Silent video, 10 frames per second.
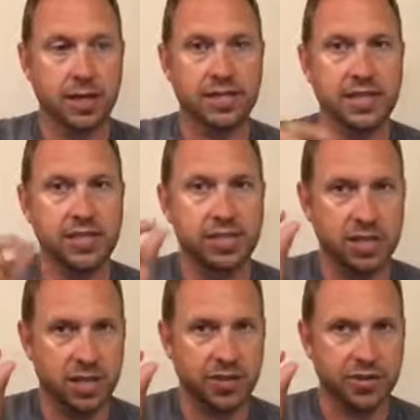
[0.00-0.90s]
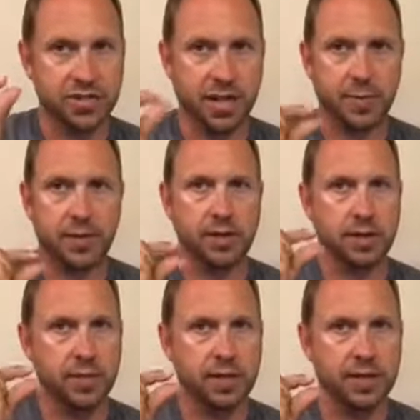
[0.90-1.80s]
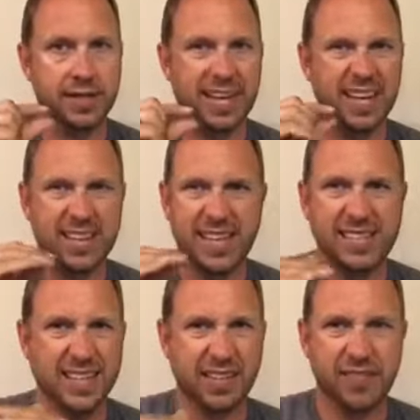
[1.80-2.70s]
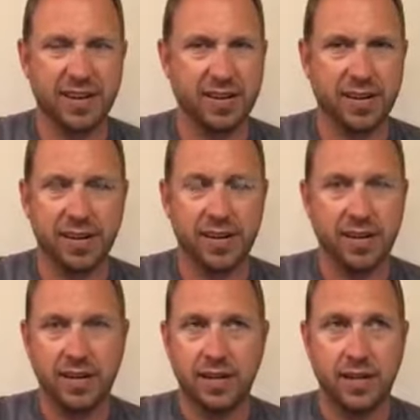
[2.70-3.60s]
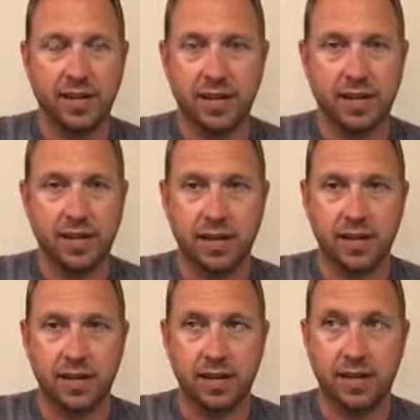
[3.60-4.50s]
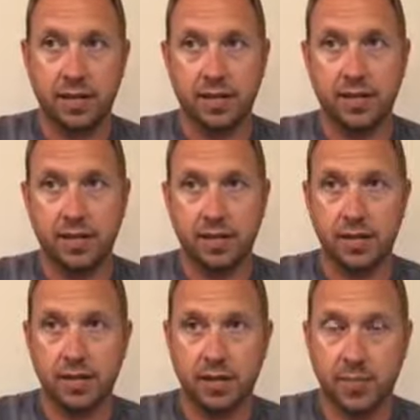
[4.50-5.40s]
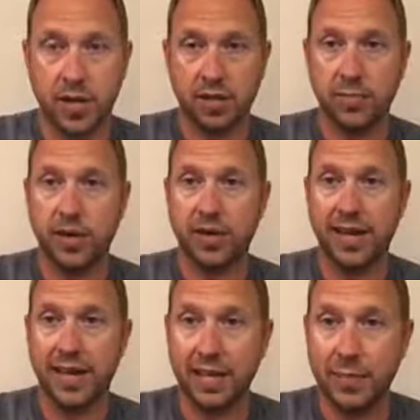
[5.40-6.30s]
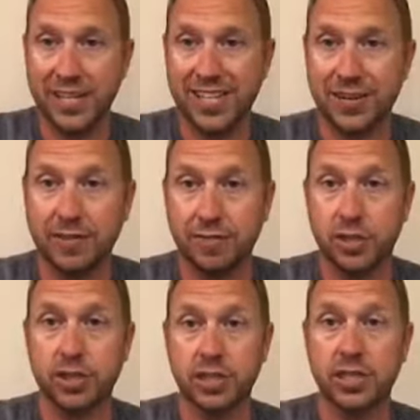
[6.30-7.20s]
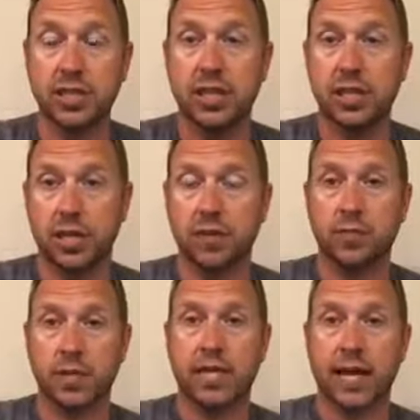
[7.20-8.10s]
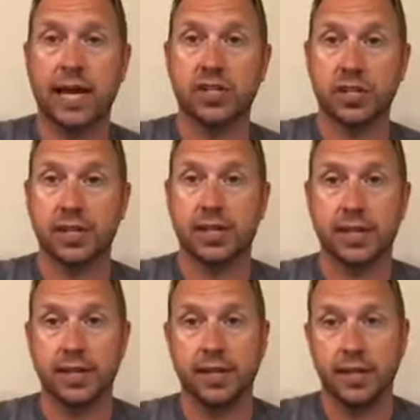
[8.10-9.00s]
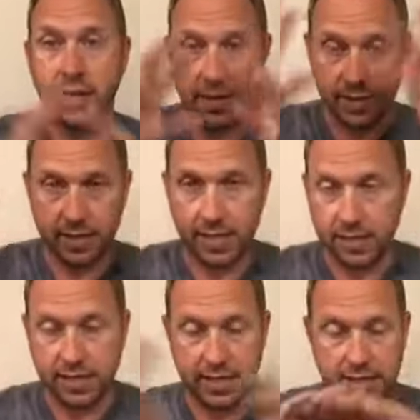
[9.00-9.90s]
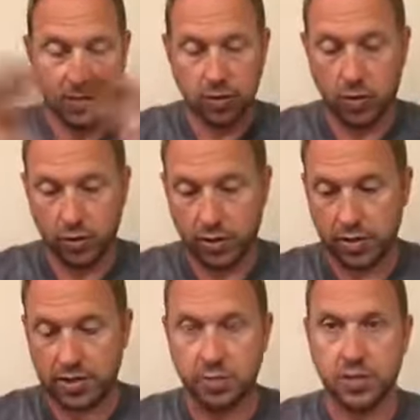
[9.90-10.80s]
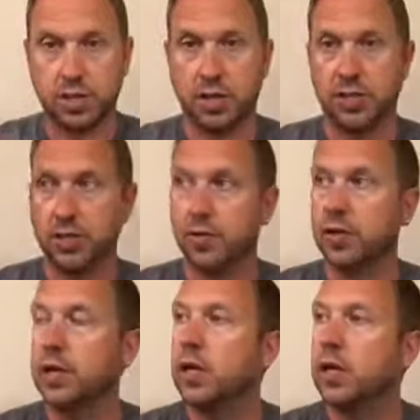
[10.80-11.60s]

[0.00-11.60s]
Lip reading: Teach is an understatement. I mean, that's like a very, pardon the pun, elementary version of what he actually did. That's a whole nother subject on its own.